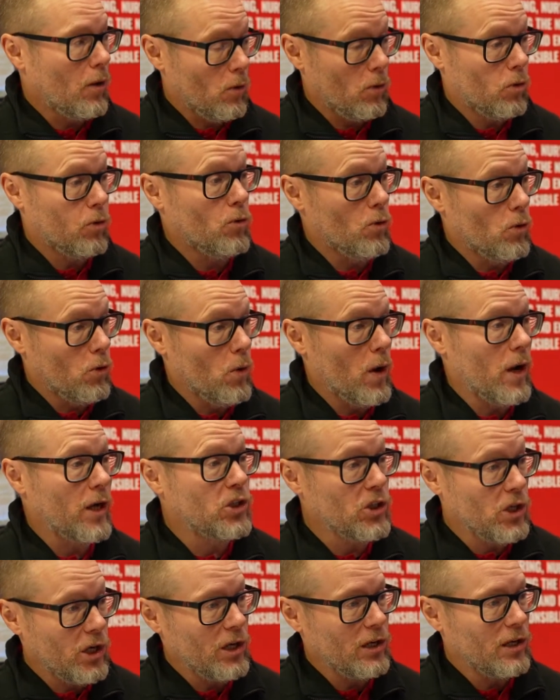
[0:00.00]
through a
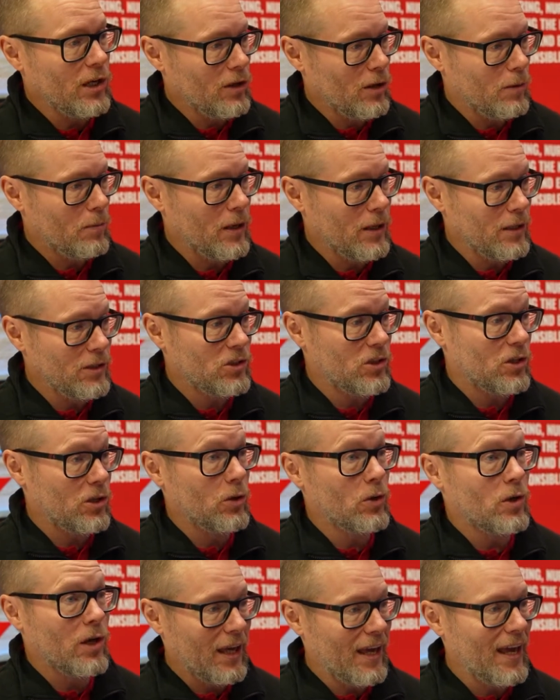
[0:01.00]
journey that means that
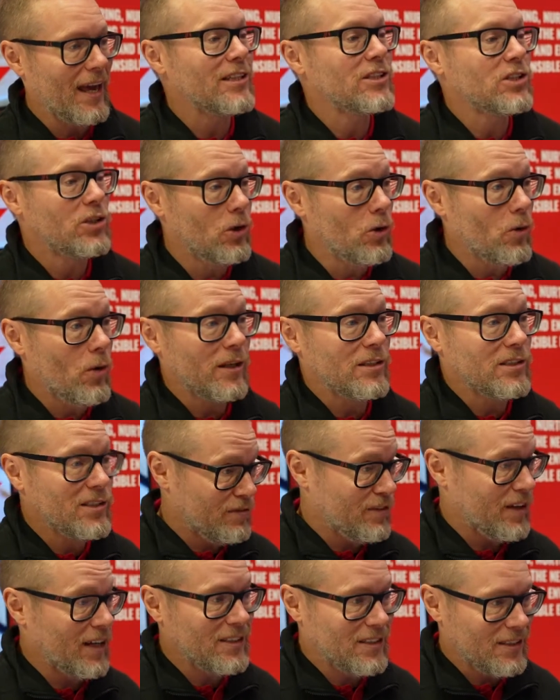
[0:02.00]
you can get to your answer
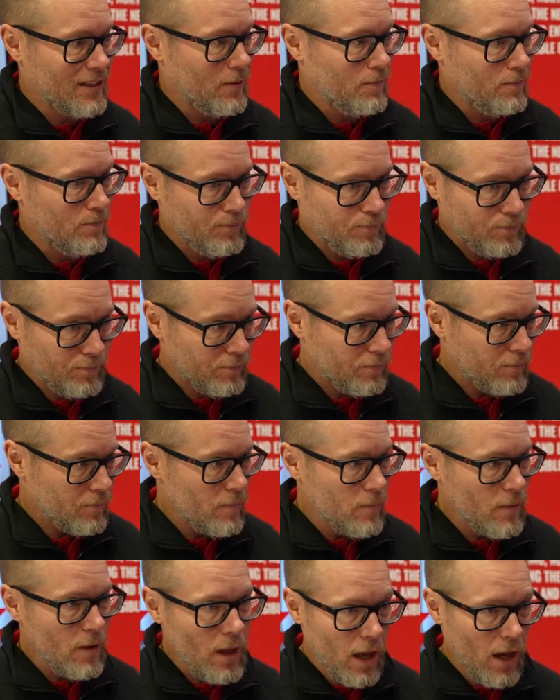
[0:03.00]
faster.
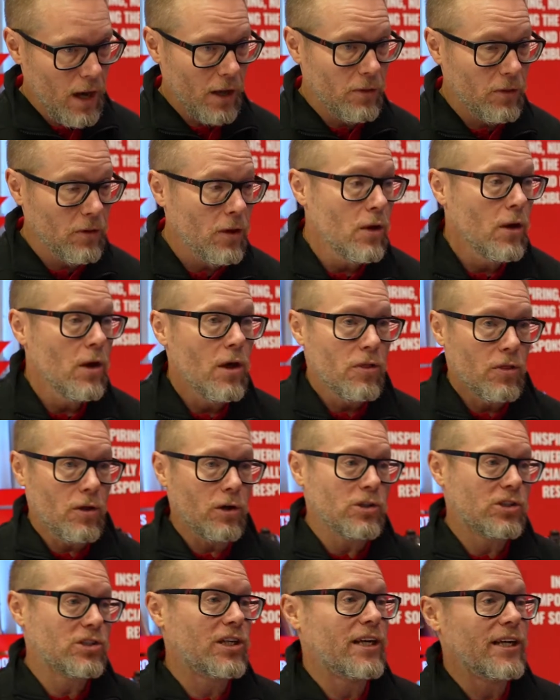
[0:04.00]
And
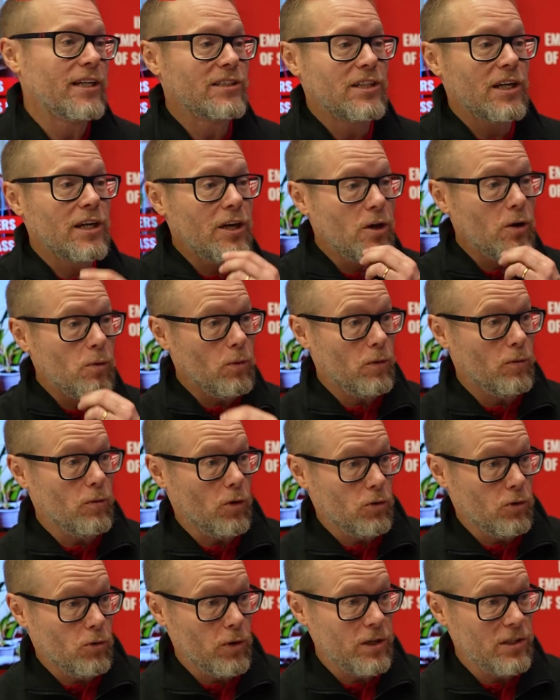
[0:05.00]
those tiers, we've
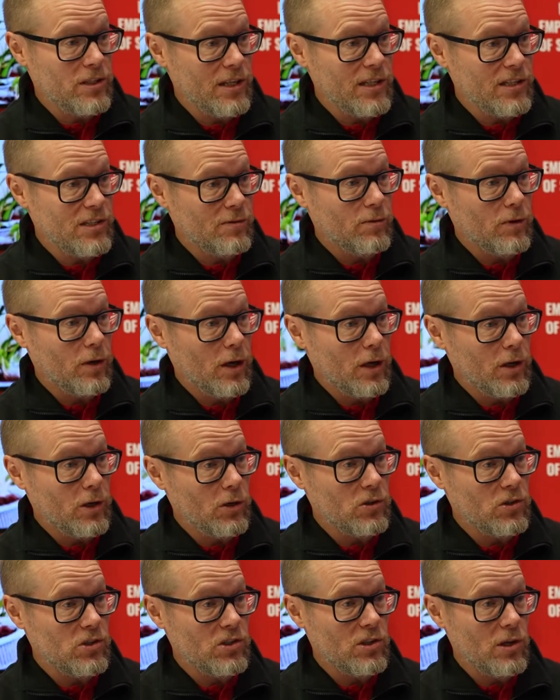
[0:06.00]
got 3 tiers of
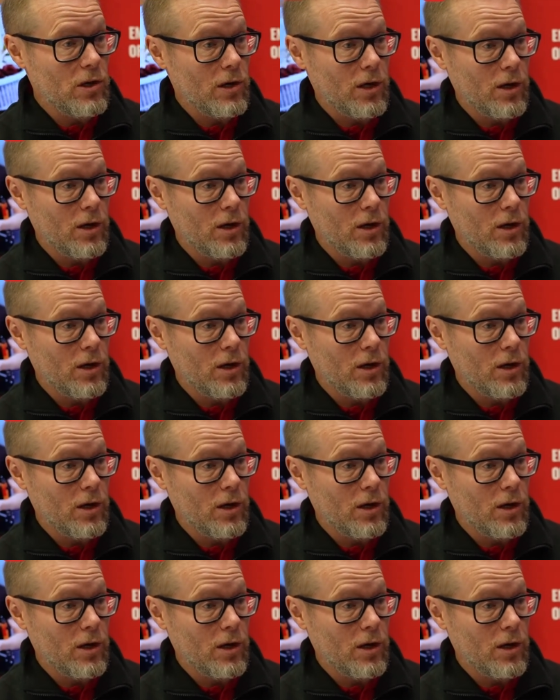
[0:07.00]
users that are